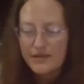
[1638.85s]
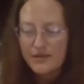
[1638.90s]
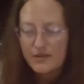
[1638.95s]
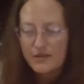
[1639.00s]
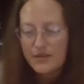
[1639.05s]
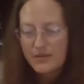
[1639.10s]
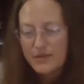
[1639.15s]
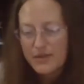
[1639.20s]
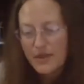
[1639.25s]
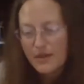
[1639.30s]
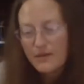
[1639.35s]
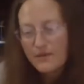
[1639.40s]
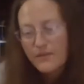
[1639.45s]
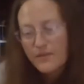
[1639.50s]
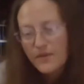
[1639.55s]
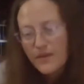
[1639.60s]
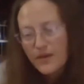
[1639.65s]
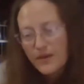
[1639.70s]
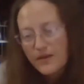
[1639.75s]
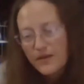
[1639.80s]
So here we go.
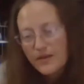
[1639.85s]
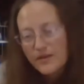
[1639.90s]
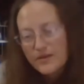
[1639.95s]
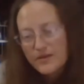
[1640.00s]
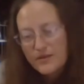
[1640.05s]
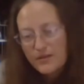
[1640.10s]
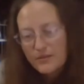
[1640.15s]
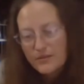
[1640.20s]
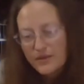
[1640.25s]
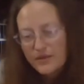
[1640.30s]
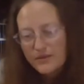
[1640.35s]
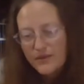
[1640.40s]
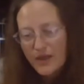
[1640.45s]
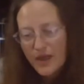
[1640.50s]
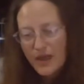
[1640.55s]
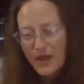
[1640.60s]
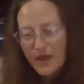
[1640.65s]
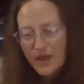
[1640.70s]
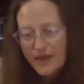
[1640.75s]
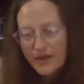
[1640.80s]
So we've
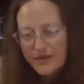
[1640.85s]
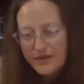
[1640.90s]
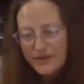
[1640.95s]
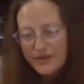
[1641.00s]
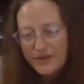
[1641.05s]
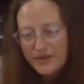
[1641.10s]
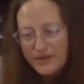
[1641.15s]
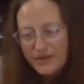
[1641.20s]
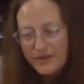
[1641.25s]
got